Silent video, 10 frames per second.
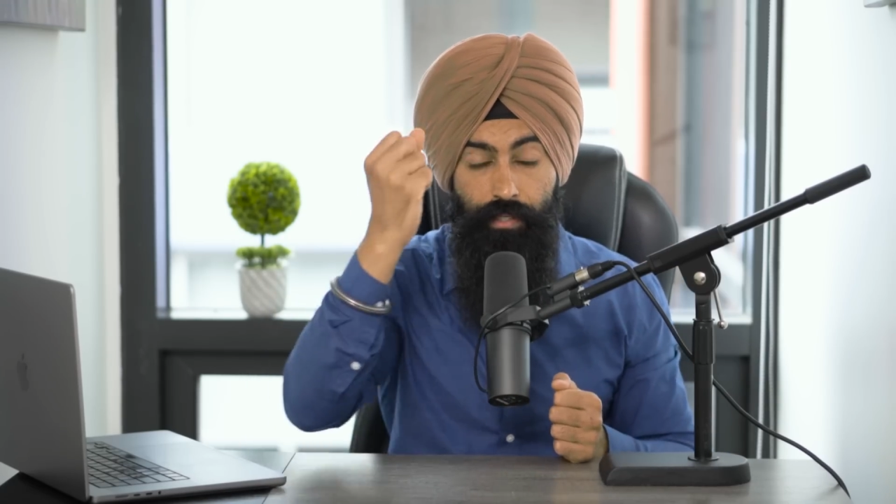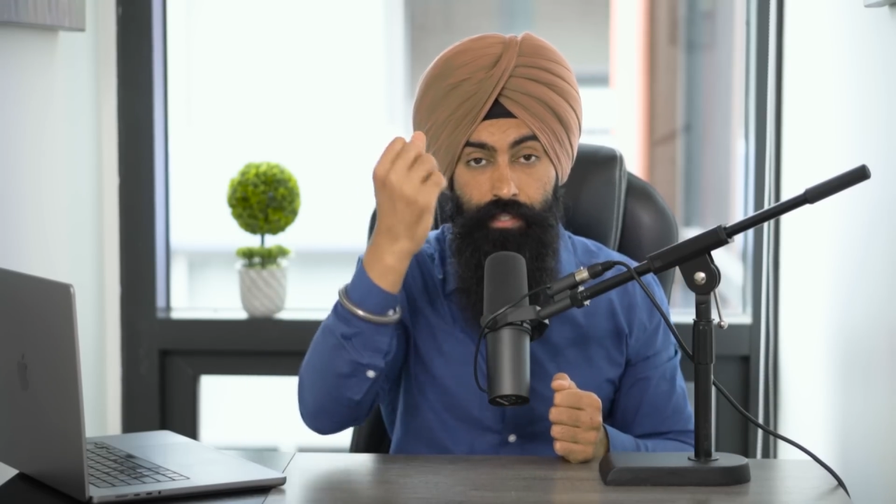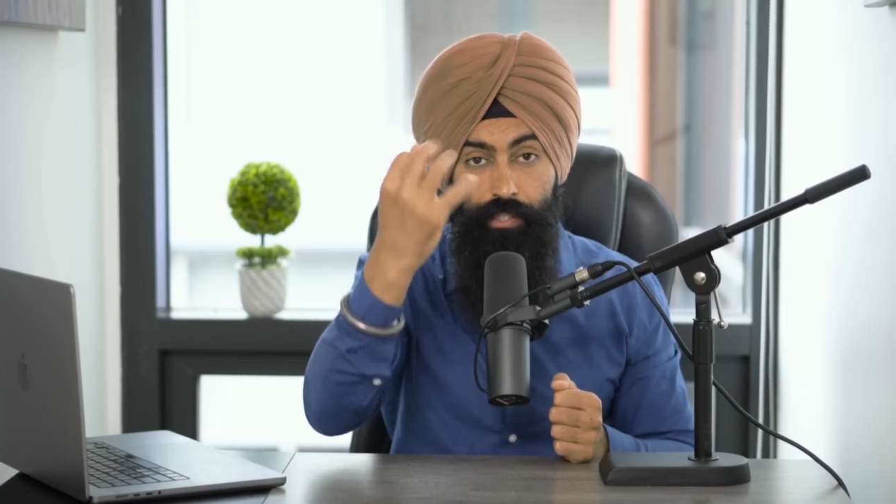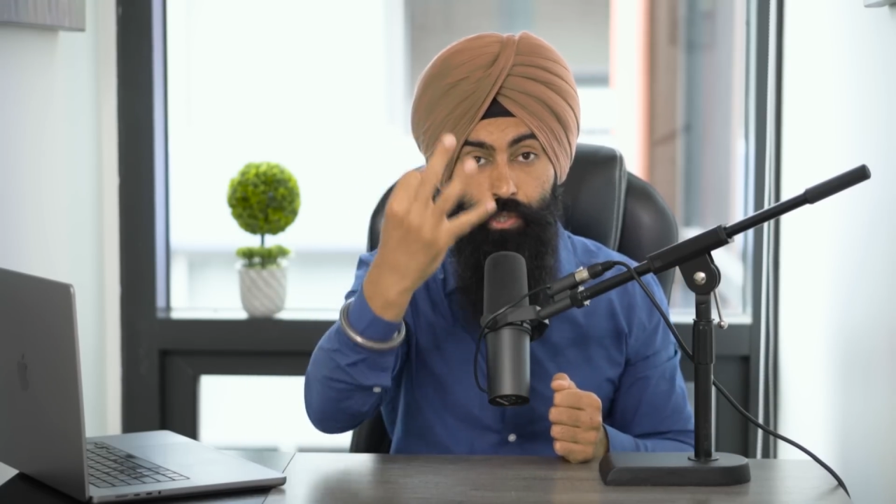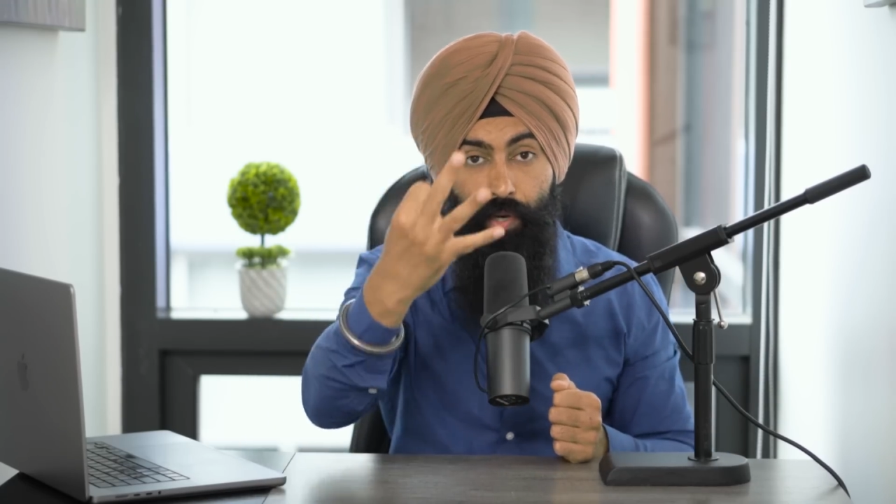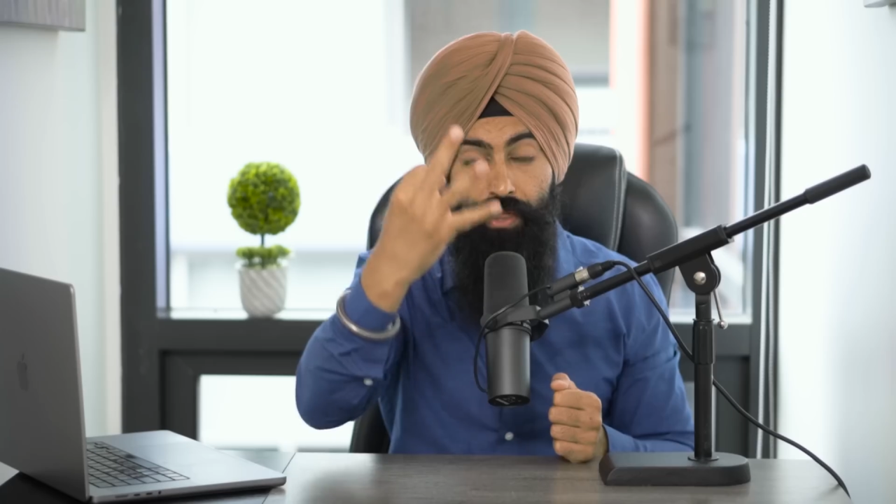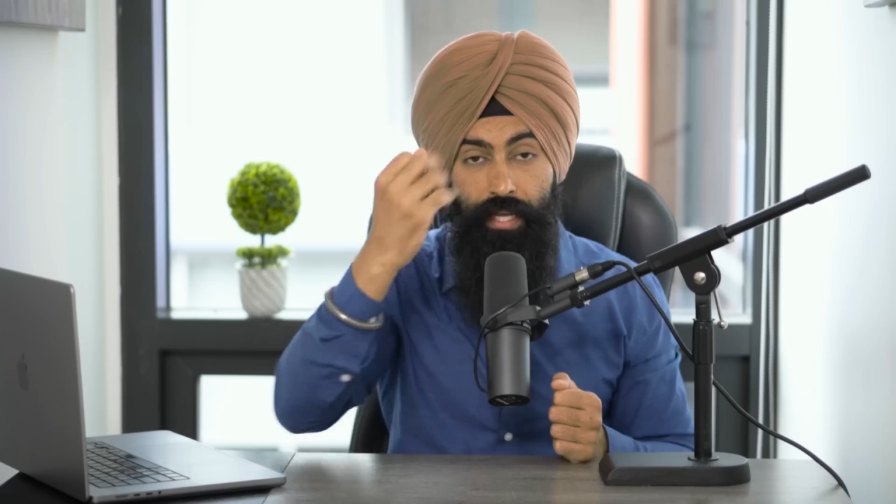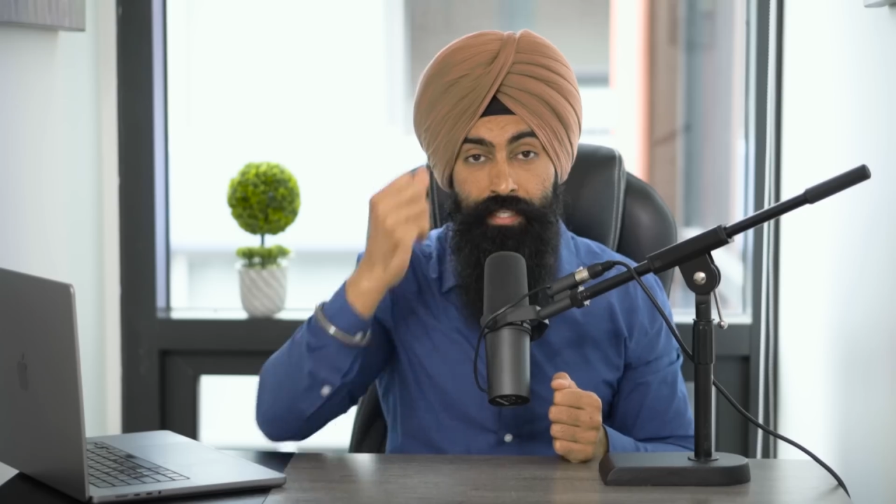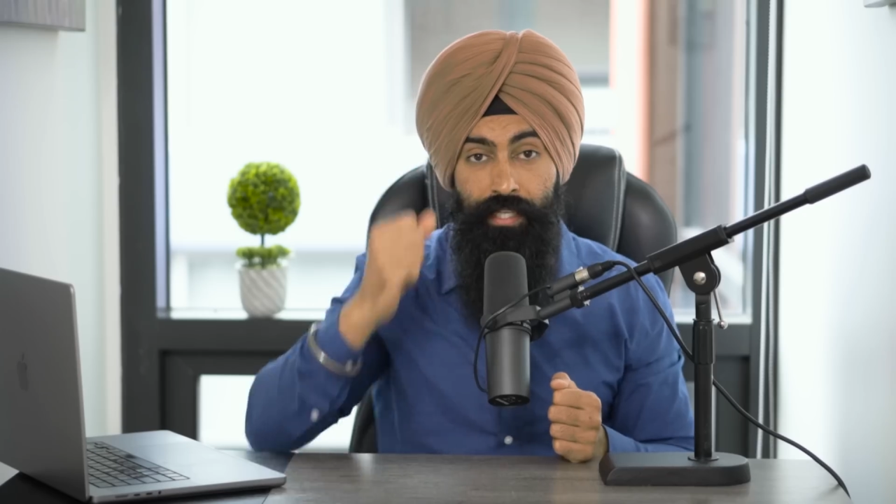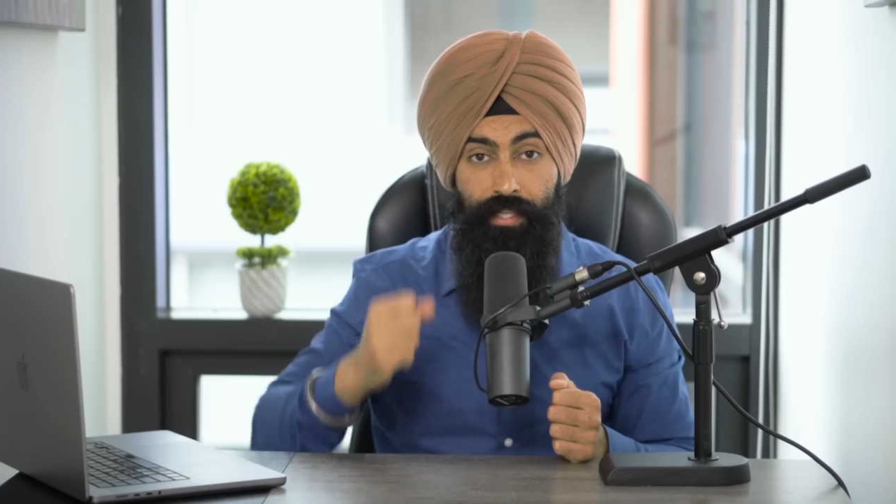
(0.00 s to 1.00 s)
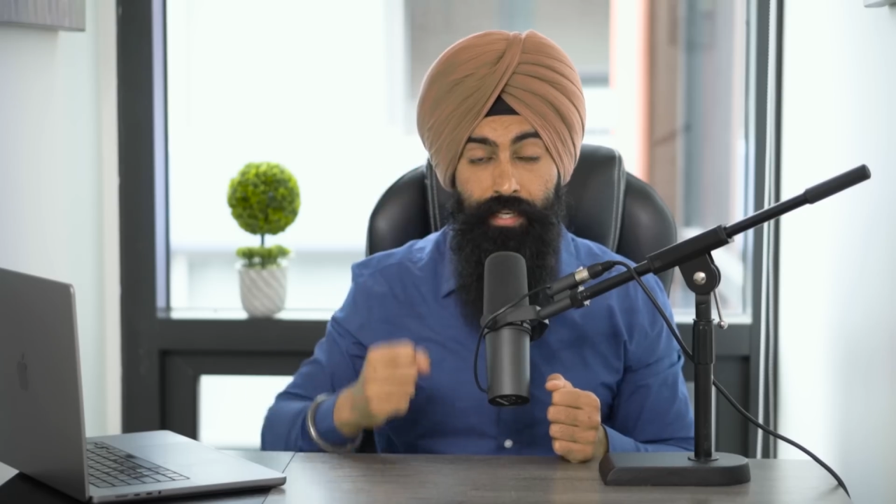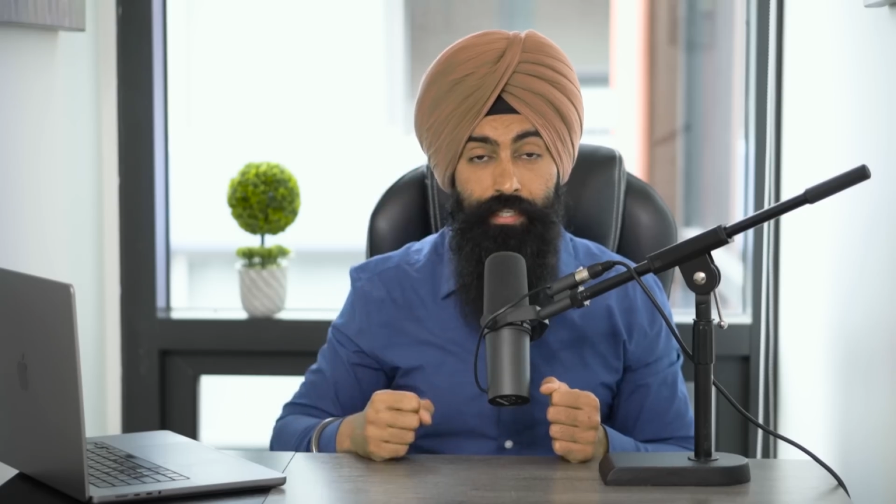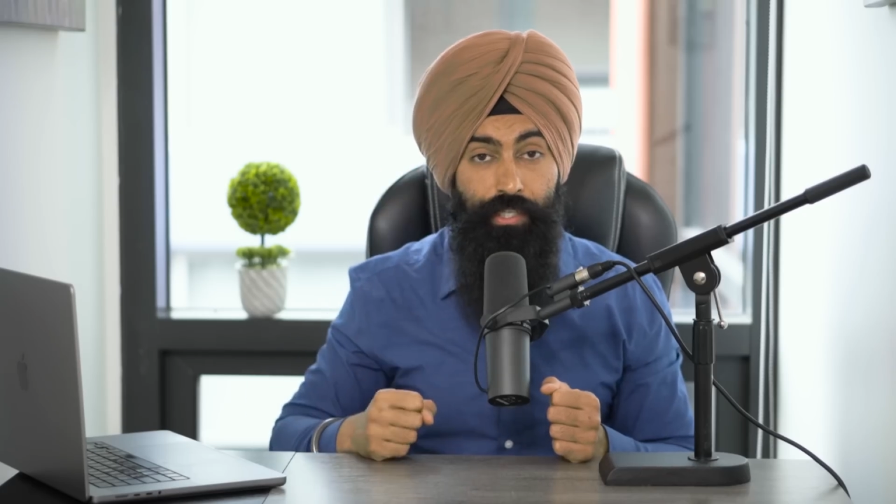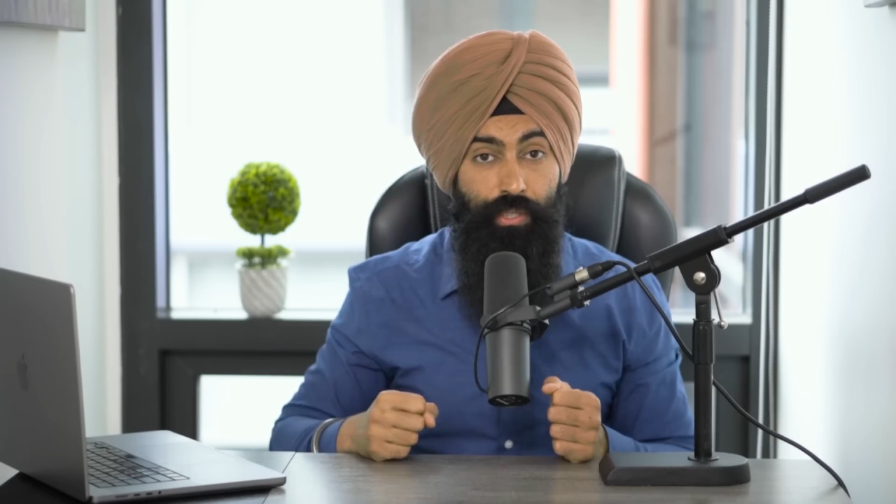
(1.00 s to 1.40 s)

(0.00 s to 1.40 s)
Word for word: there's three things that they can